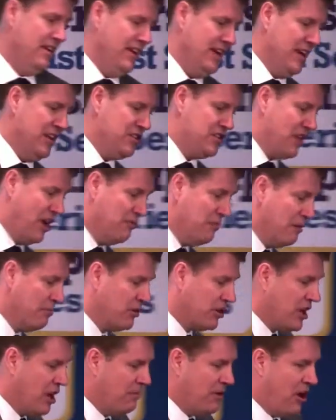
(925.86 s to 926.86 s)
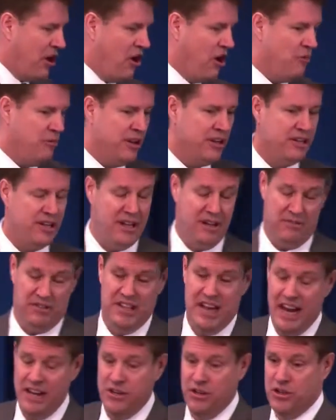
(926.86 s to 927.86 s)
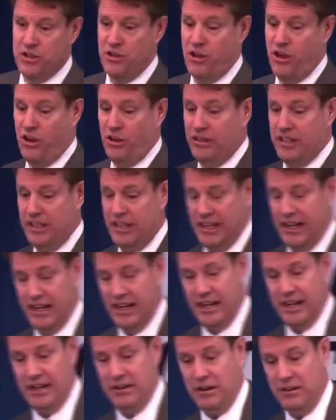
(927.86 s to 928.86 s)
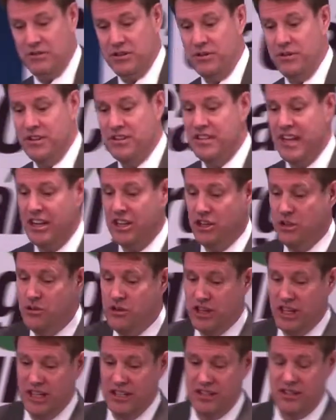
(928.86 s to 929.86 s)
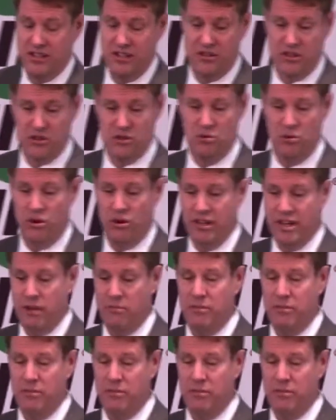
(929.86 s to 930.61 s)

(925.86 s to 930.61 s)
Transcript: And so I remember coming home, and I was 9 years old. I was going to St. Eugene's School, and I